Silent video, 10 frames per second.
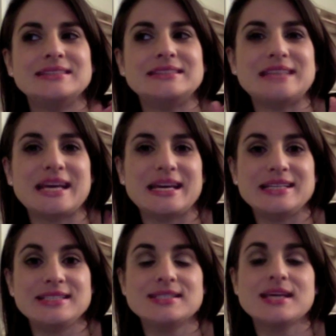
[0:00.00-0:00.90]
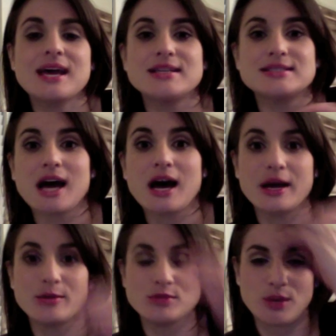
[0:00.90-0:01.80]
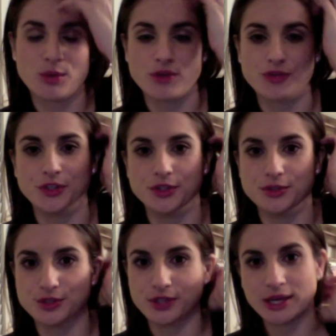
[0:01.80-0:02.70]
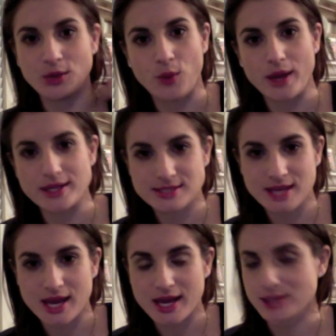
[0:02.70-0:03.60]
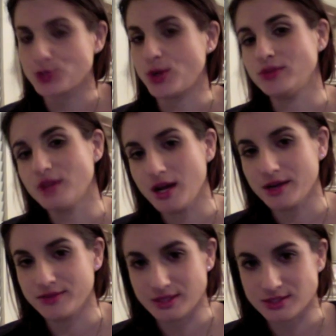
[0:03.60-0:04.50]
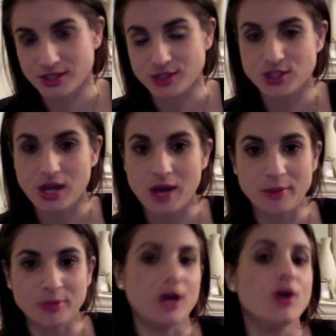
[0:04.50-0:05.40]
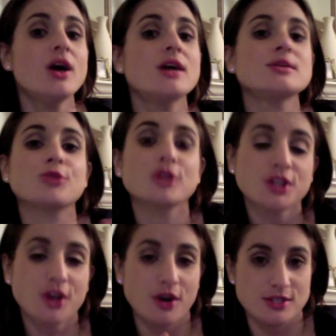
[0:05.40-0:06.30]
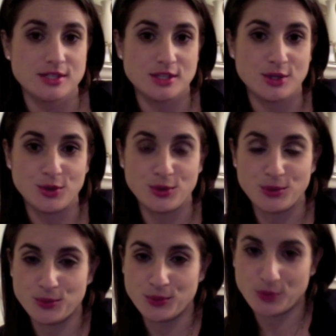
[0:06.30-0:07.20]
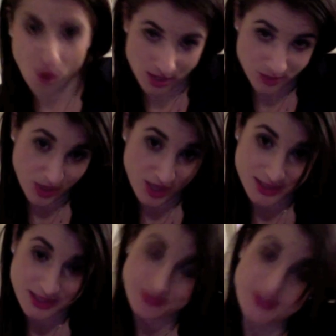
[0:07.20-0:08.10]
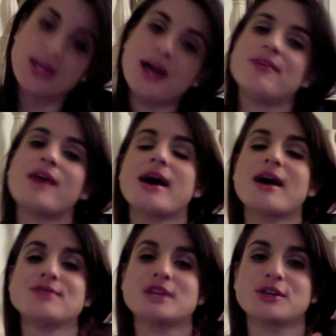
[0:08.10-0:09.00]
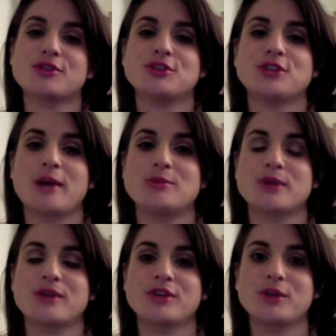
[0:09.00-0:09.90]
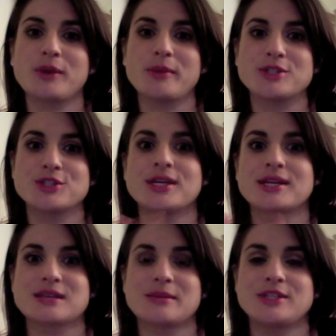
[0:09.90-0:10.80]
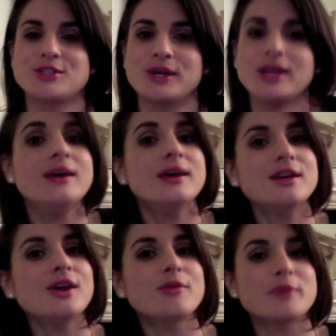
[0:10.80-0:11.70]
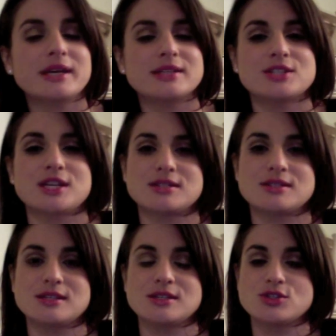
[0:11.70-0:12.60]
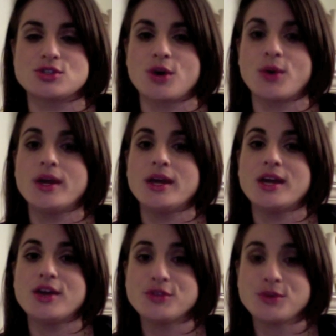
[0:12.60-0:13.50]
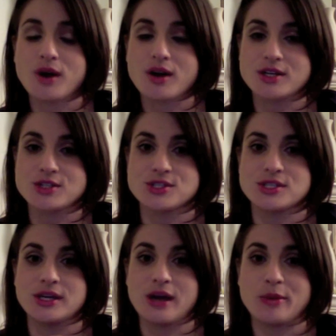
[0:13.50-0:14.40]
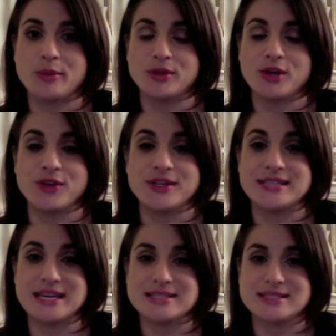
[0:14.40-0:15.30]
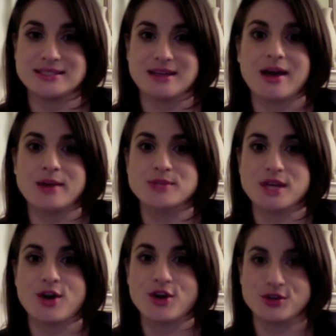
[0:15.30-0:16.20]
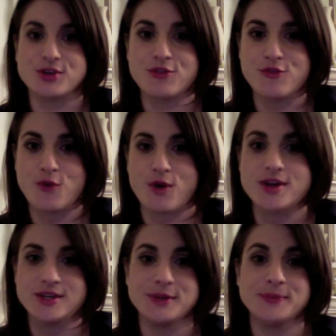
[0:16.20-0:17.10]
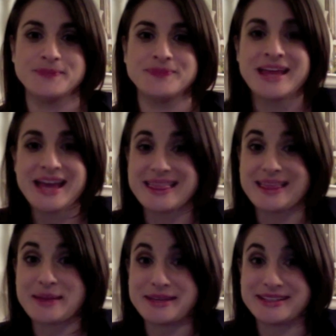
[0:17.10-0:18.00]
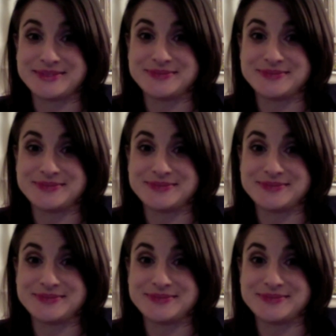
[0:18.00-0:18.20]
days and times that work for you. So like Wednesday at 12 o'clock, if that's good, just comment below. So I'm really curious to see who would watch blog TV. I've done it a few times, but I really want to make sure that next time I do it, you know, everybody gets a chance to see it. So if you are interested, comment below the days and the times that are good for you. Let me know.